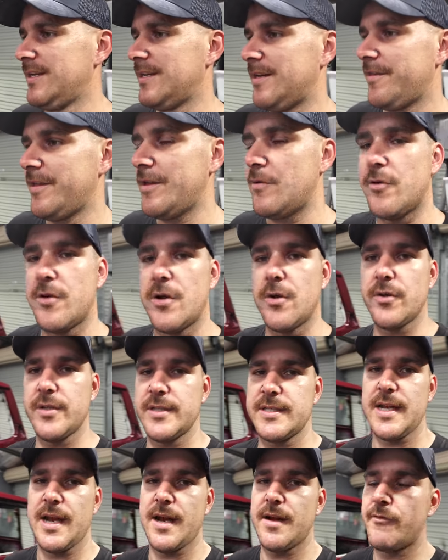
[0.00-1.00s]
I think we'll call
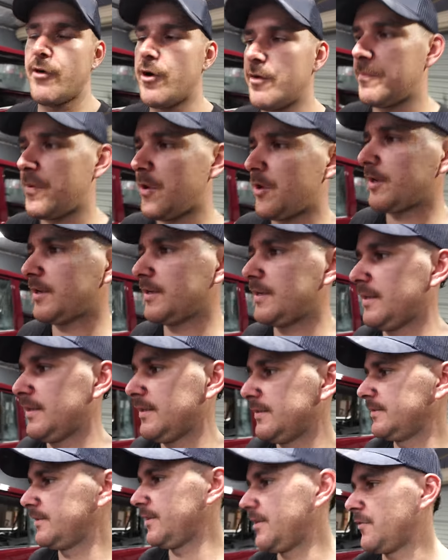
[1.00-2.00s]
this car Ron Burgundy.
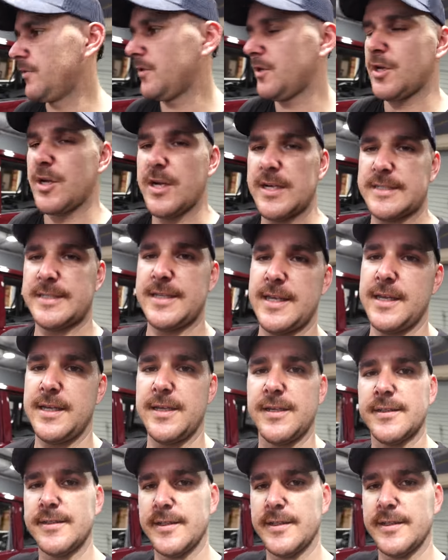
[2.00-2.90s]
Don't know what you guys think.